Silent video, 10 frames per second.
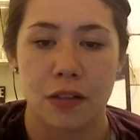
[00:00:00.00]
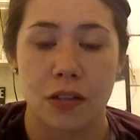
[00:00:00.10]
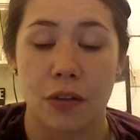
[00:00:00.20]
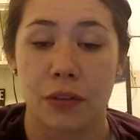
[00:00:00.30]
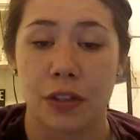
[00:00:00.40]

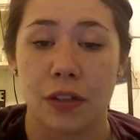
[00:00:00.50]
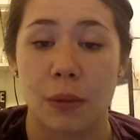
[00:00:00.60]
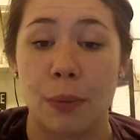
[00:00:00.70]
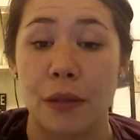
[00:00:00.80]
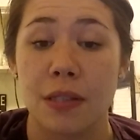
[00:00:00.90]
So you're
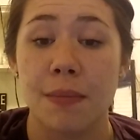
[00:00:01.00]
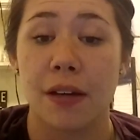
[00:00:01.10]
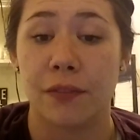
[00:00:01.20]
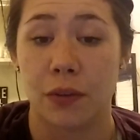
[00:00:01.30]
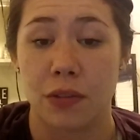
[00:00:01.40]
going to put some
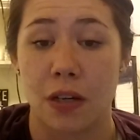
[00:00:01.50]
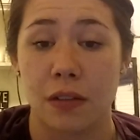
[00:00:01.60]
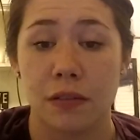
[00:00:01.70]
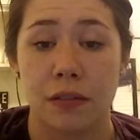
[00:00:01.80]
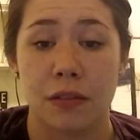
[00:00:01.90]
headphones
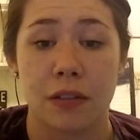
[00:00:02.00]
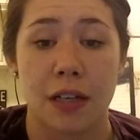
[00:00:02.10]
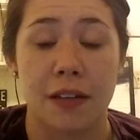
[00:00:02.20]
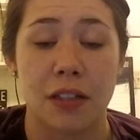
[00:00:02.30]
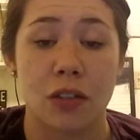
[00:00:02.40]
on,
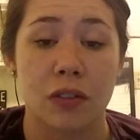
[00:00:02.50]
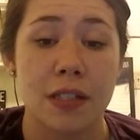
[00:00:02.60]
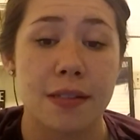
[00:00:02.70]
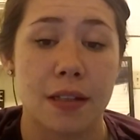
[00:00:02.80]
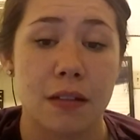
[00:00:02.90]
and then you'll
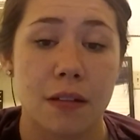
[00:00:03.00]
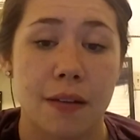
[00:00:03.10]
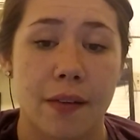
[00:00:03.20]
listen.